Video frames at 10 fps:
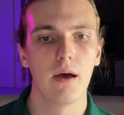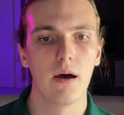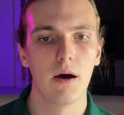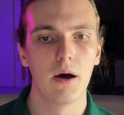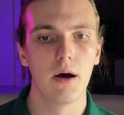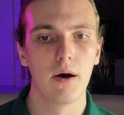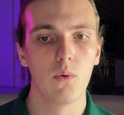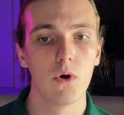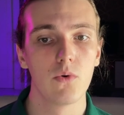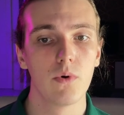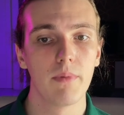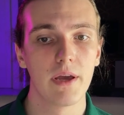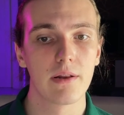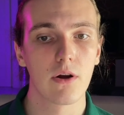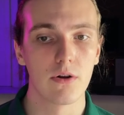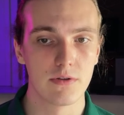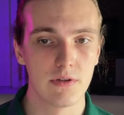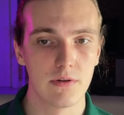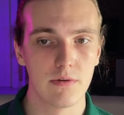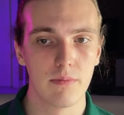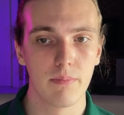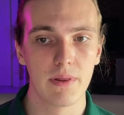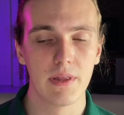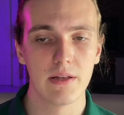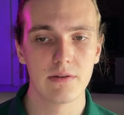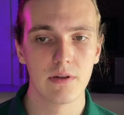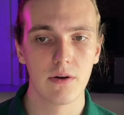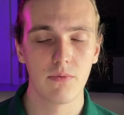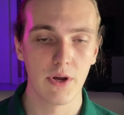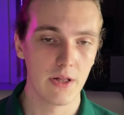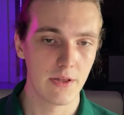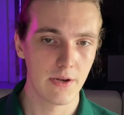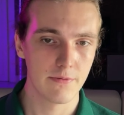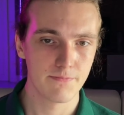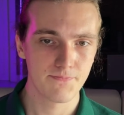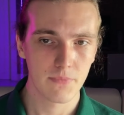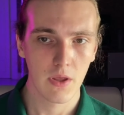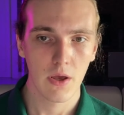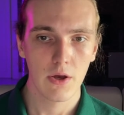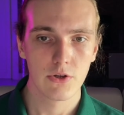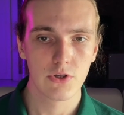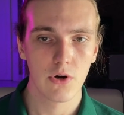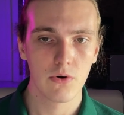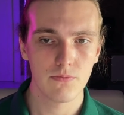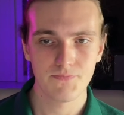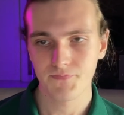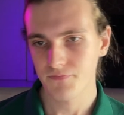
will remain constant, but that's not reality. So,